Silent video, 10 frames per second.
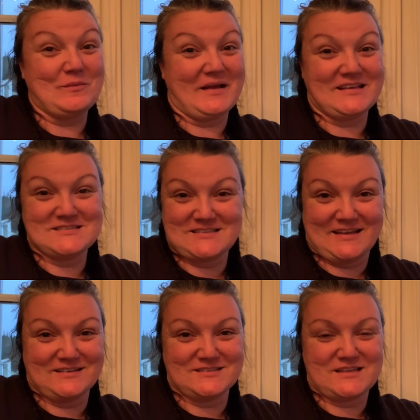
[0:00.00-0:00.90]
many
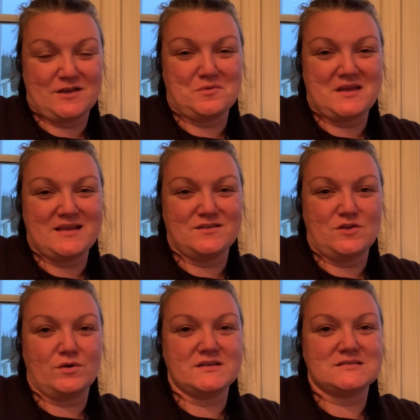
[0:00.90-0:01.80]
sales, we
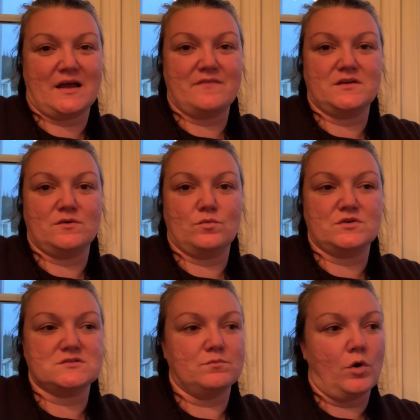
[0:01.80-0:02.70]
noticed that there
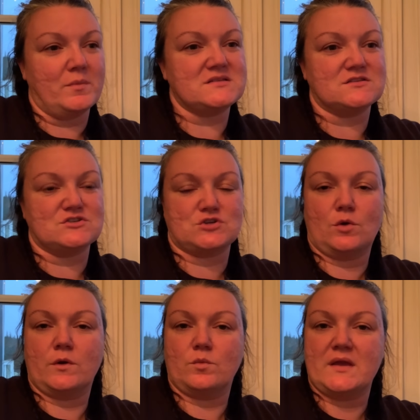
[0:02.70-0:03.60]
was moments in the show
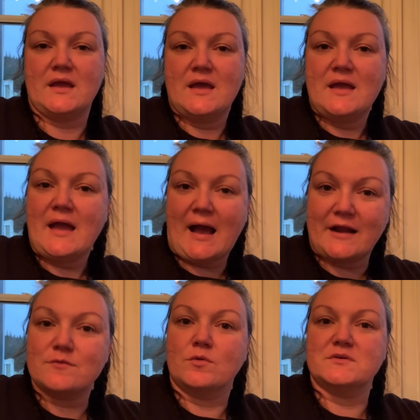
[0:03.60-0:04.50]
where we
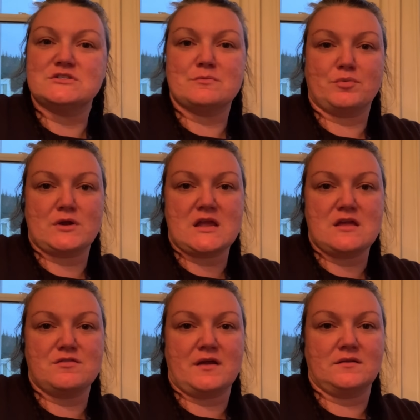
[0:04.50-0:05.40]
had a moment to
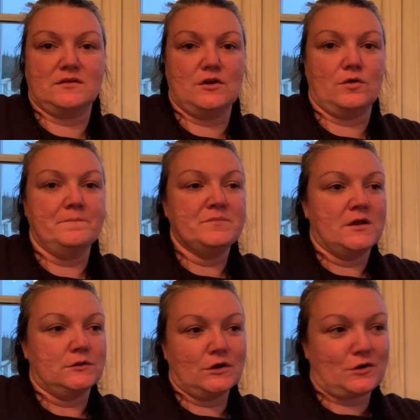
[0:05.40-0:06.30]
breathe and, you know,
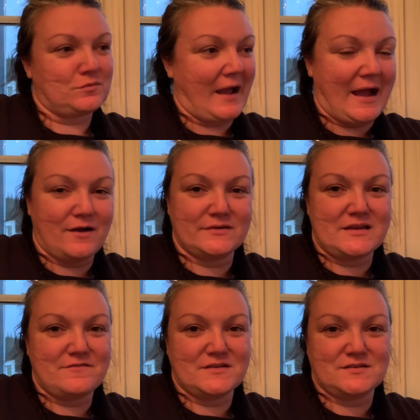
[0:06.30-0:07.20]
look around and
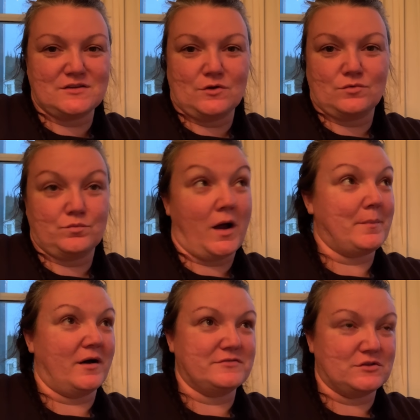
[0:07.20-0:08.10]
even, you know,
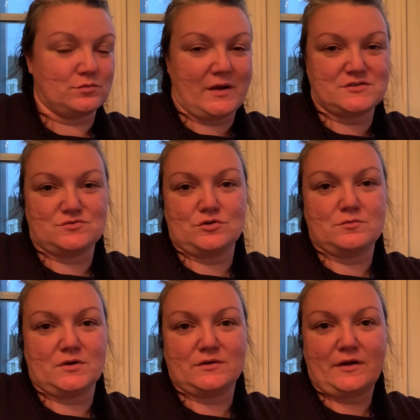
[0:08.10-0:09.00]
pop off to the
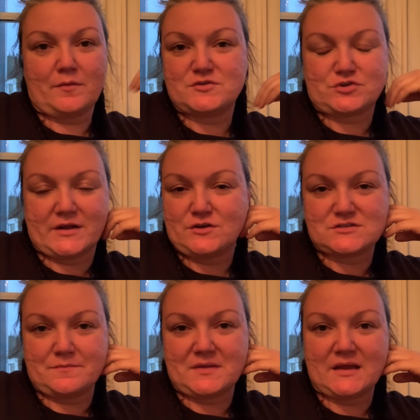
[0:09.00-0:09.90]
restroom or grab a drink or
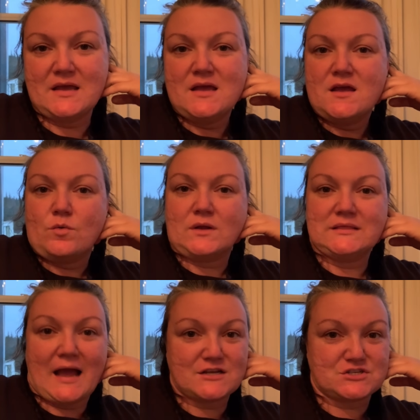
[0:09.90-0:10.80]
something, where
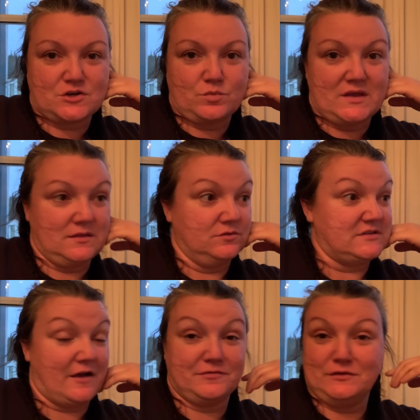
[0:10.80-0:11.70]
last year we
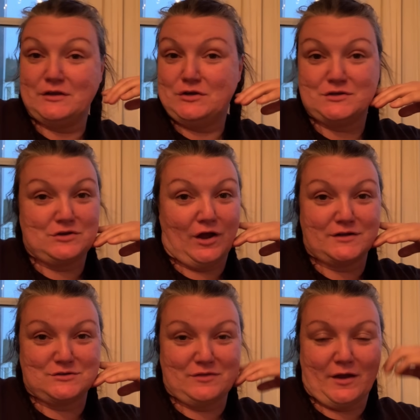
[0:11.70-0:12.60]
definitely could
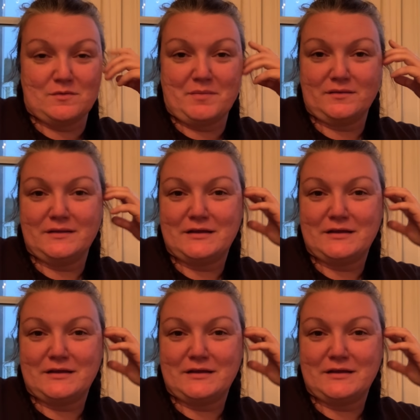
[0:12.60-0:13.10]
not do that. We barely